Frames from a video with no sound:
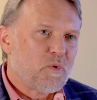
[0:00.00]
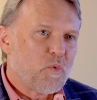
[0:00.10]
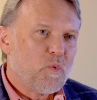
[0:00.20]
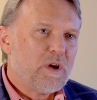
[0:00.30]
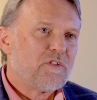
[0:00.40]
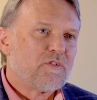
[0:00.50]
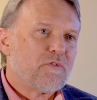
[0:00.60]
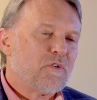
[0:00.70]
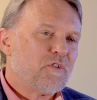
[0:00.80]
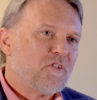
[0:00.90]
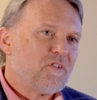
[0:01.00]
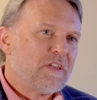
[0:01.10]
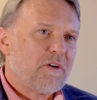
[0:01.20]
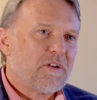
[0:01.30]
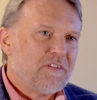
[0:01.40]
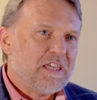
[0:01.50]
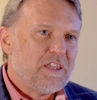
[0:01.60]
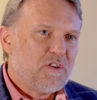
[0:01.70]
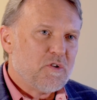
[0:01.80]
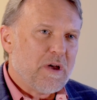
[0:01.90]
risk versus guarantee
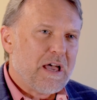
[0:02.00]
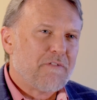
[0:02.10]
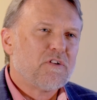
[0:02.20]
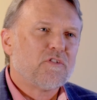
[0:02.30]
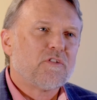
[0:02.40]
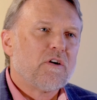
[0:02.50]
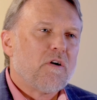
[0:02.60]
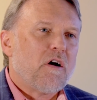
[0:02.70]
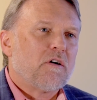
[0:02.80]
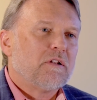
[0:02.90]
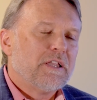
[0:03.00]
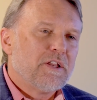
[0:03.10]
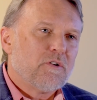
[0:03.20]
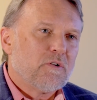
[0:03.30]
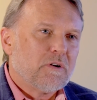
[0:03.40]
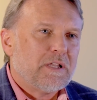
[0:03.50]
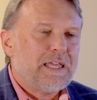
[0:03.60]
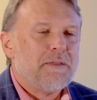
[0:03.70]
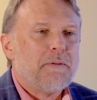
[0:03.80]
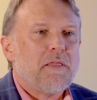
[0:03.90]
that you have, because there are
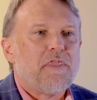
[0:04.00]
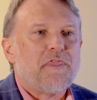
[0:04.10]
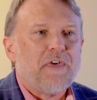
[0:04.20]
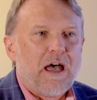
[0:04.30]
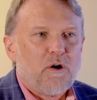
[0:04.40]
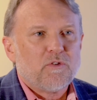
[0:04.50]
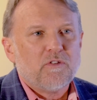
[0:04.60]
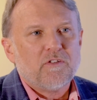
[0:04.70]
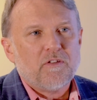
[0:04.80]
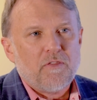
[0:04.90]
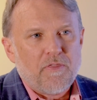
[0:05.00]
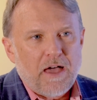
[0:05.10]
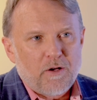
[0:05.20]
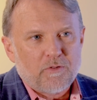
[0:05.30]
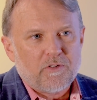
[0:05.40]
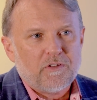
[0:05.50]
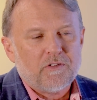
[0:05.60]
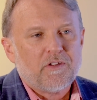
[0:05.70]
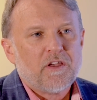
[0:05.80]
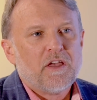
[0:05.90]
literally thousands and
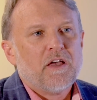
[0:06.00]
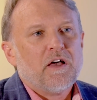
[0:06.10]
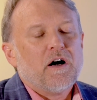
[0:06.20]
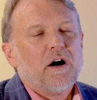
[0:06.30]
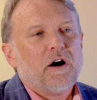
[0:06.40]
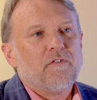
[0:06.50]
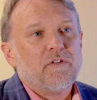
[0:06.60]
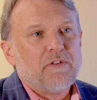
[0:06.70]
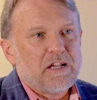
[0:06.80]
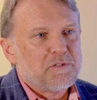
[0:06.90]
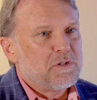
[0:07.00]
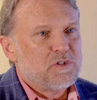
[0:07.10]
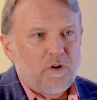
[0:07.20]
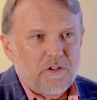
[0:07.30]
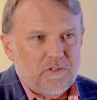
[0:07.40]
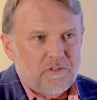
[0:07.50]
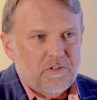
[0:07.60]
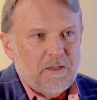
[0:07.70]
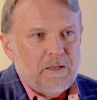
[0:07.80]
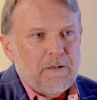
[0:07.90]
thousands of investment choices.
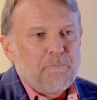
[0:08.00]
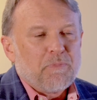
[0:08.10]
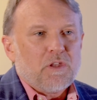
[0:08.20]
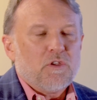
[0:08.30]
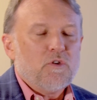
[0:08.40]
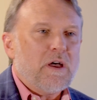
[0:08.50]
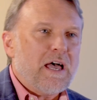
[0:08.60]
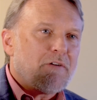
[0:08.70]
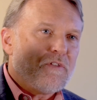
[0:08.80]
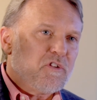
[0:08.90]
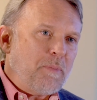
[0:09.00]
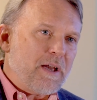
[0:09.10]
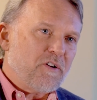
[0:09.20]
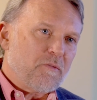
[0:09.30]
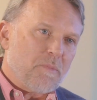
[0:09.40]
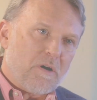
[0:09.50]
You have the spectrum